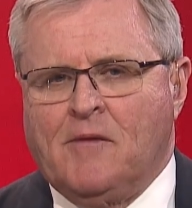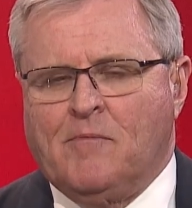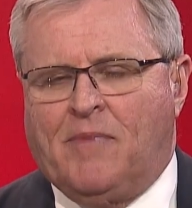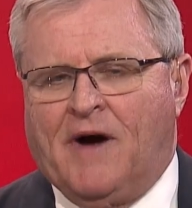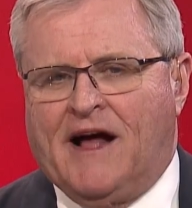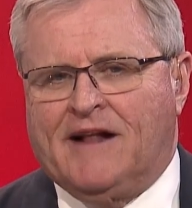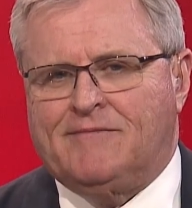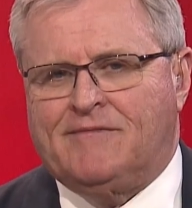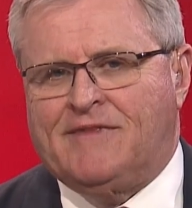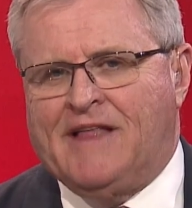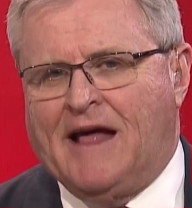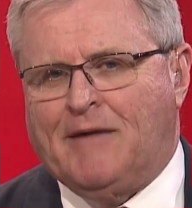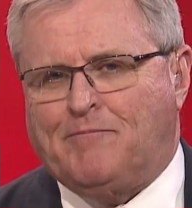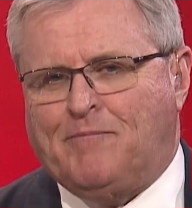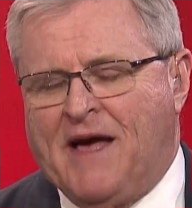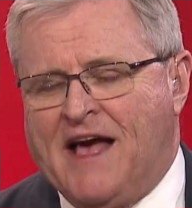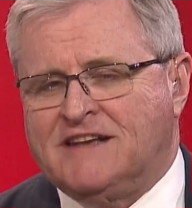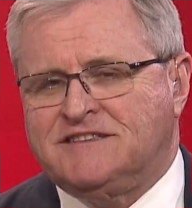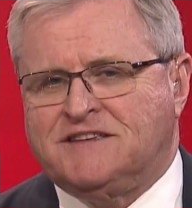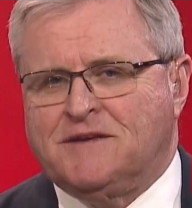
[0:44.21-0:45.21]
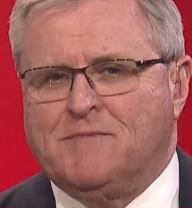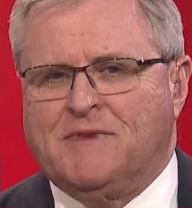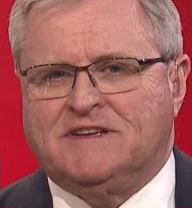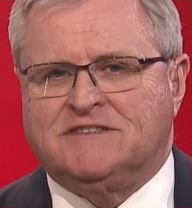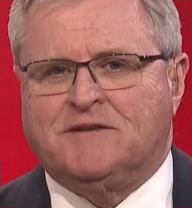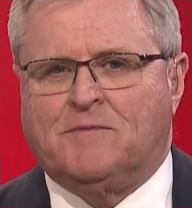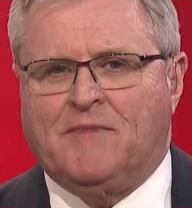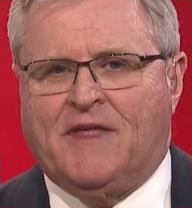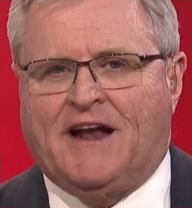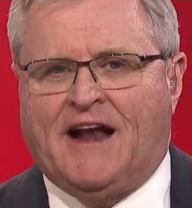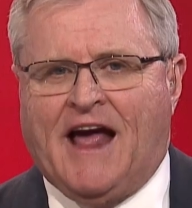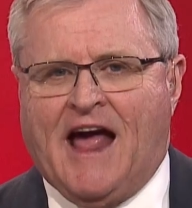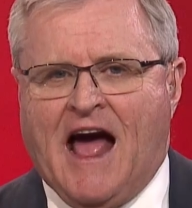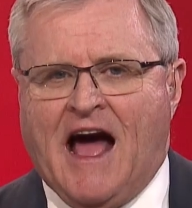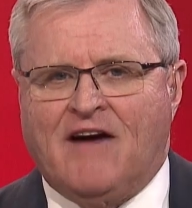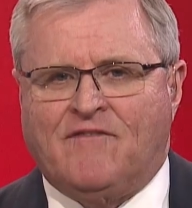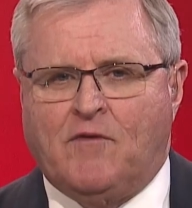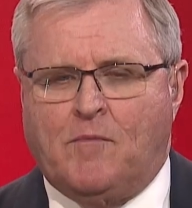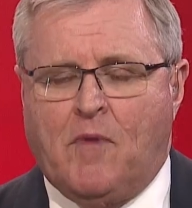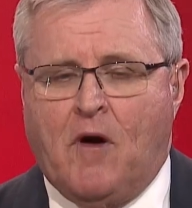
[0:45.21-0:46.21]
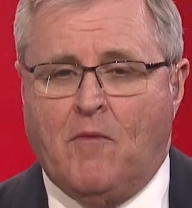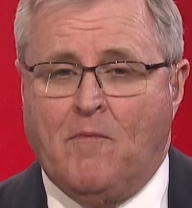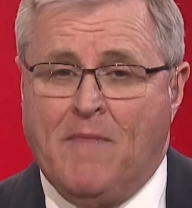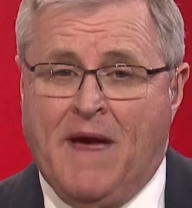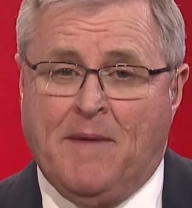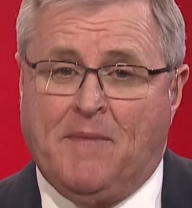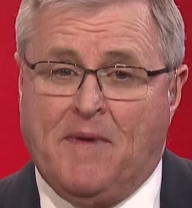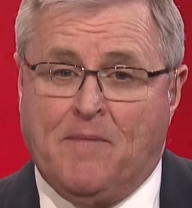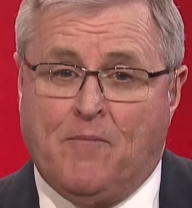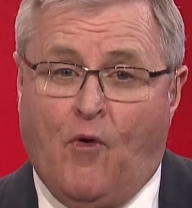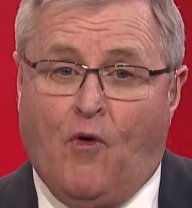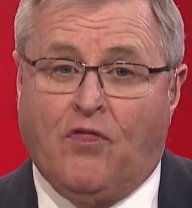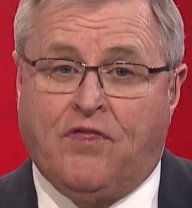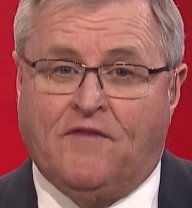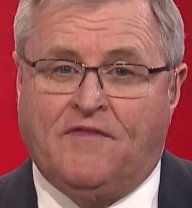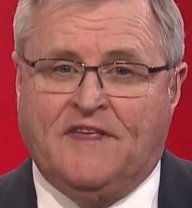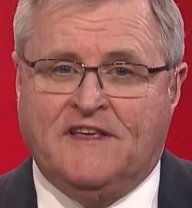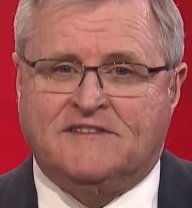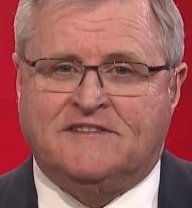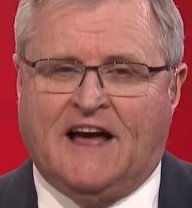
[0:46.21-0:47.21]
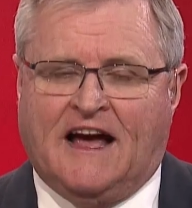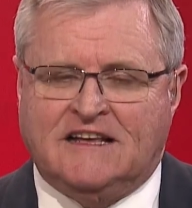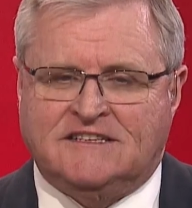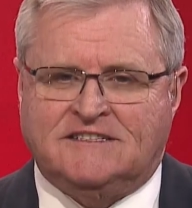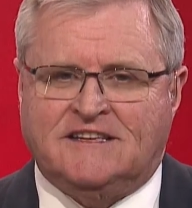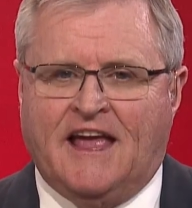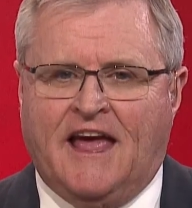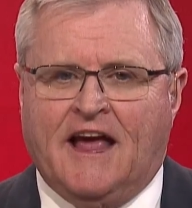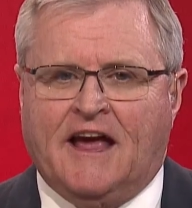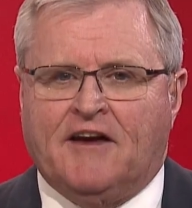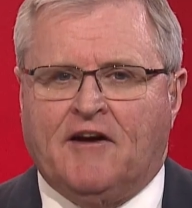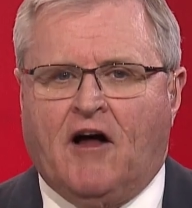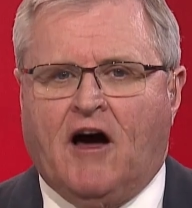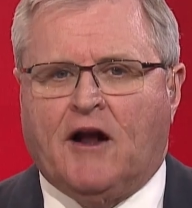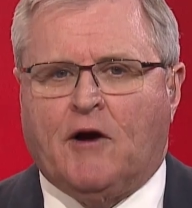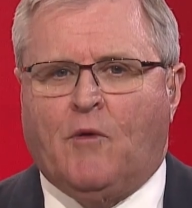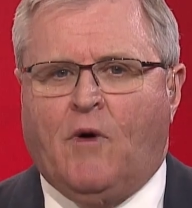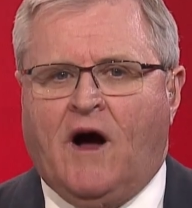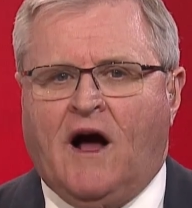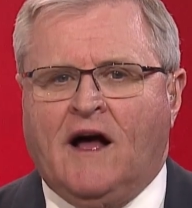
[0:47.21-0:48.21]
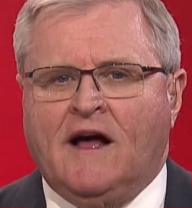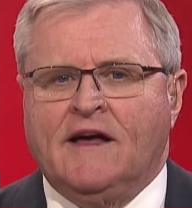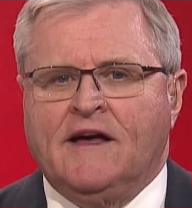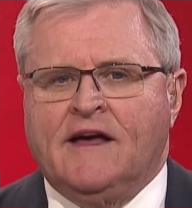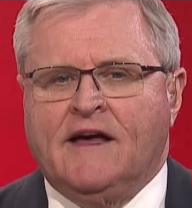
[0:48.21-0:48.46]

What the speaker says: but that pessimism that I have about maybe both of these guys staying in Ottawa